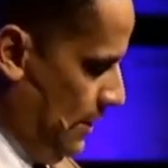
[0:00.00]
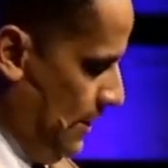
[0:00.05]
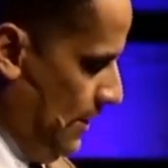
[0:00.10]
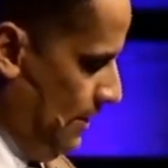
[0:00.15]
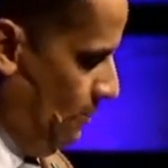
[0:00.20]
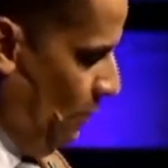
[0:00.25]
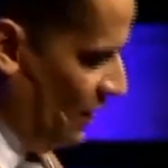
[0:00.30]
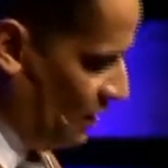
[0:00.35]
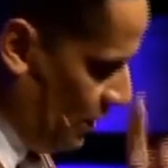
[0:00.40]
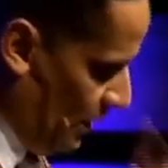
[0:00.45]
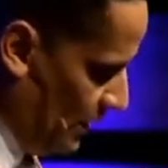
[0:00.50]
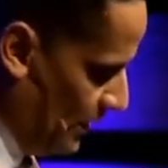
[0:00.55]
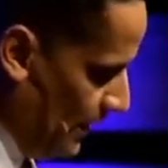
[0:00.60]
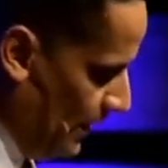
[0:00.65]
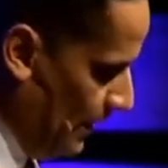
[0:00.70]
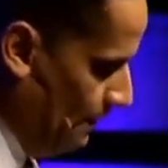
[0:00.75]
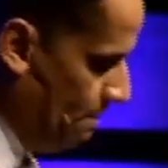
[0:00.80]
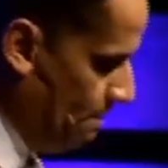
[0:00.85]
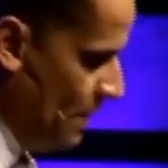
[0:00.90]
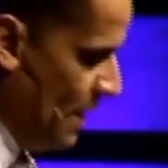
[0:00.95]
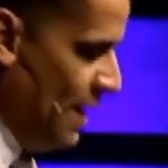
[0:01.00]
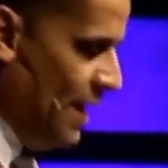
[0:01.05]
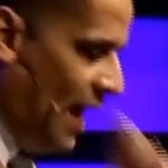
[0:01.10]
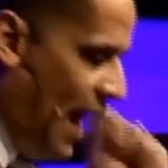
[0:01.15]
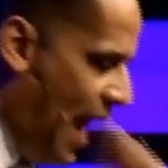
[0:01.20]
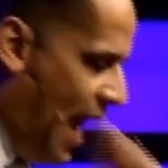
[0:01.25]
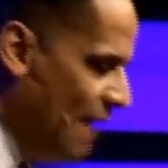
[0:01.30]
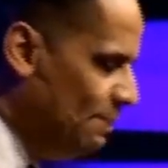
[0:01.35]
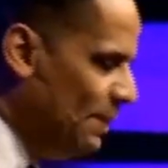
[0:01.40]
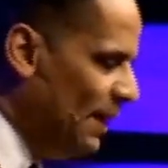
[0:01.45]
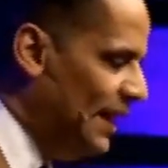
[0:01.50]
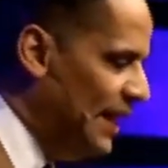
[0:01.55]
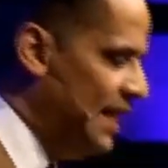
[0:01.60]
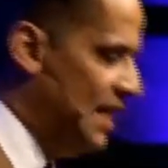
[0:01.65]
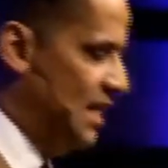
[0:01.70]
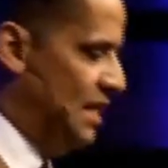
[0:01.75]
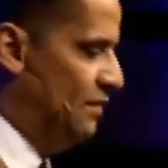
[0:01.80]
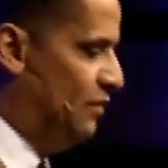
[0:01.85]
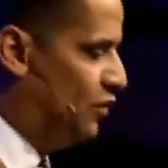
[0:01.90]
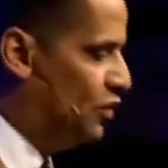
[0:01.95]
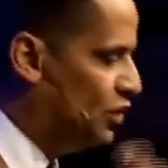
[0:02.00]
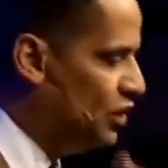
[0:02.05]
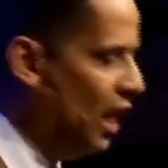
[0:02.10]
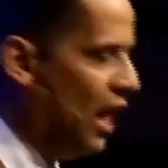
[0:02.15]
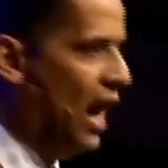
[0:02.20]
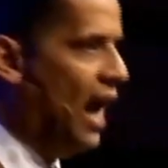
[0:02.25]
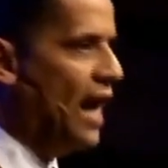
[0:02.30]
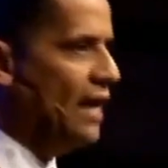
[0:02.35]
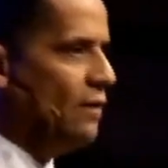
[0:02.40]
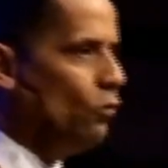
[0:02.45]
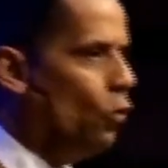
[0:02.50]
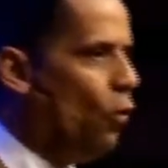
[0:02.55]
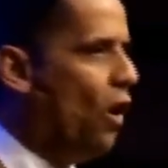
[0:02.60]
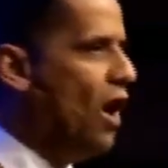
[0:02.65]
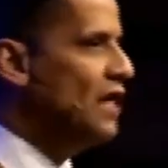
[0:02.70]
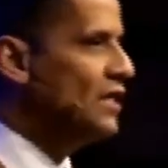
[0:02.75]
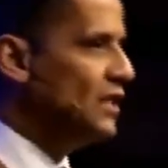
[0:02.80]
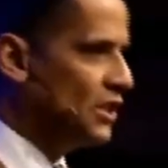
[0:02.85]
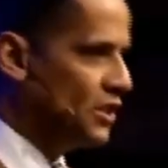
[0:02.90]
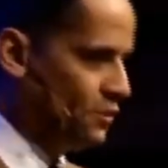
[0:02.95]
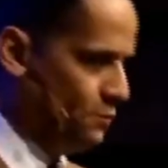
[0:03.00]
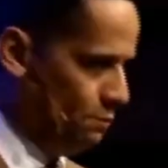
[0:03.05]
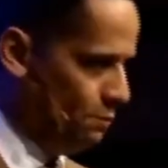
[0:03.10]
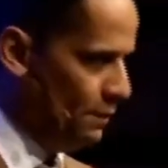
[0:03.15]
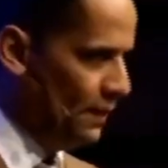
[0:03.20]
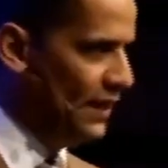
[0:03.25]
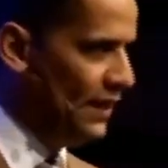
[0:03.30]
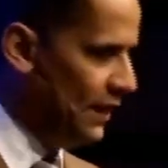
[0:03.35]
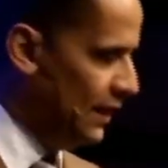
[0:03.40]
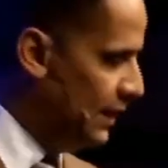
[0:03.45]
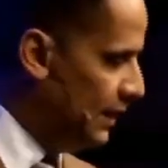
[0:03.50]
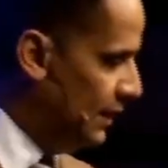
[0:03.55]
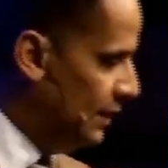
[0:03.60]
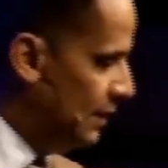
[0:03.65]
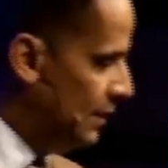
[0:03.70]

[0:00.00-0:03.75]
Watch this. I believe God wants me.